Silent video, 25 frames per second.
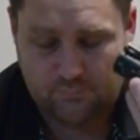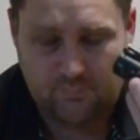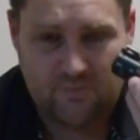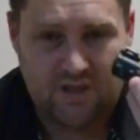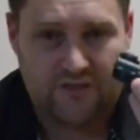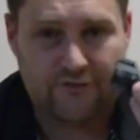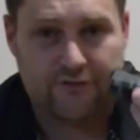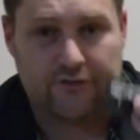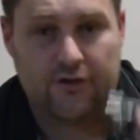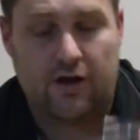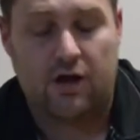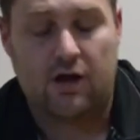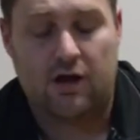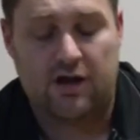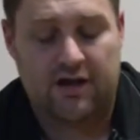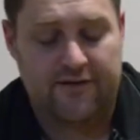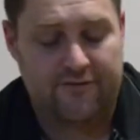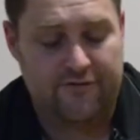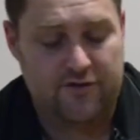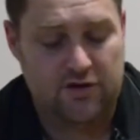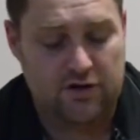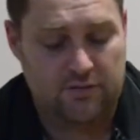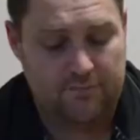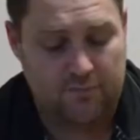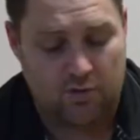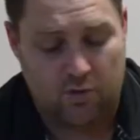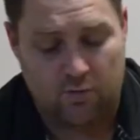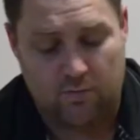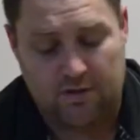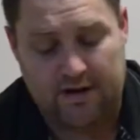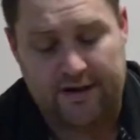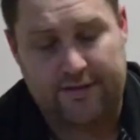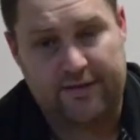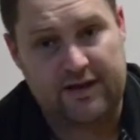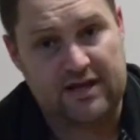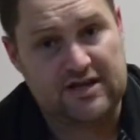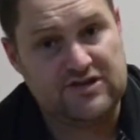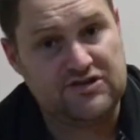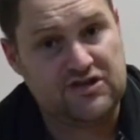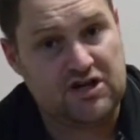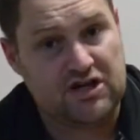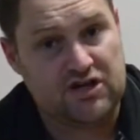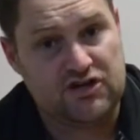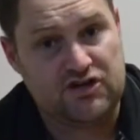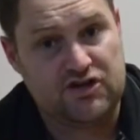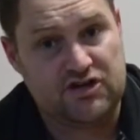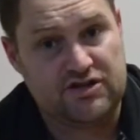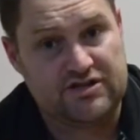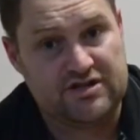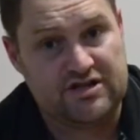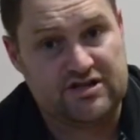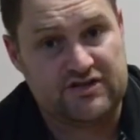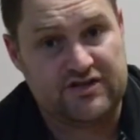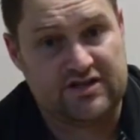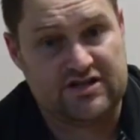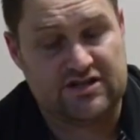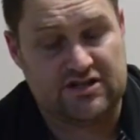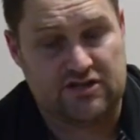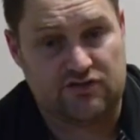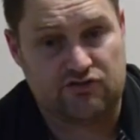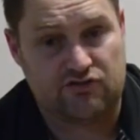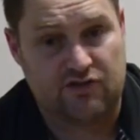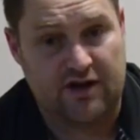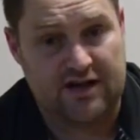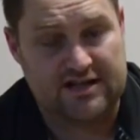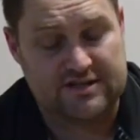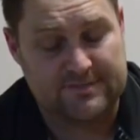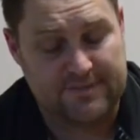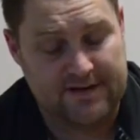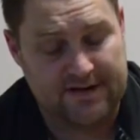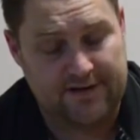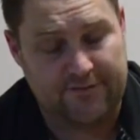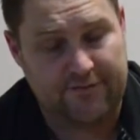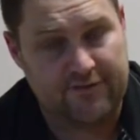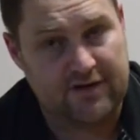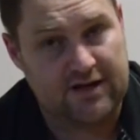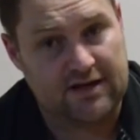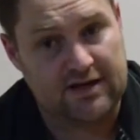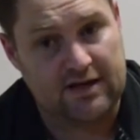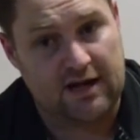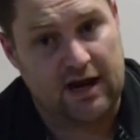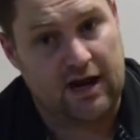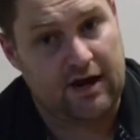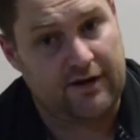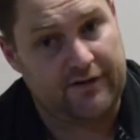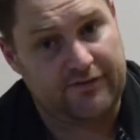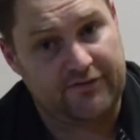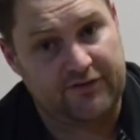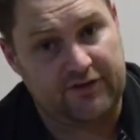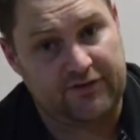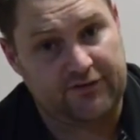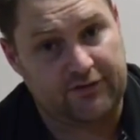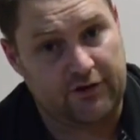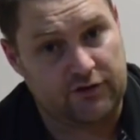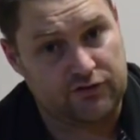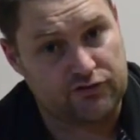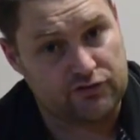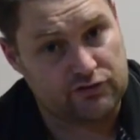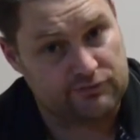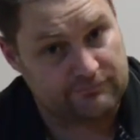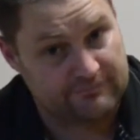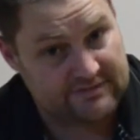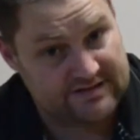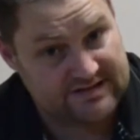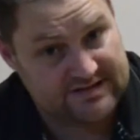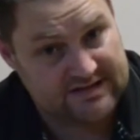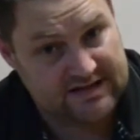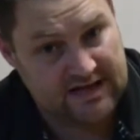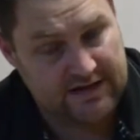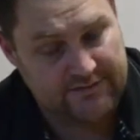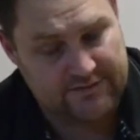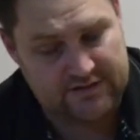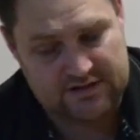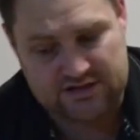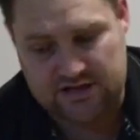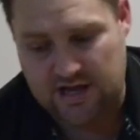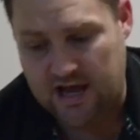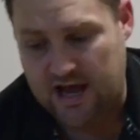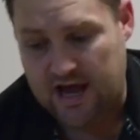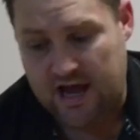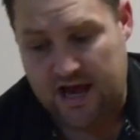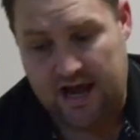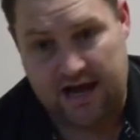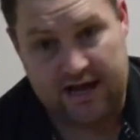So if you bought one of these, you could use this as a transmitter for your RF602 receivers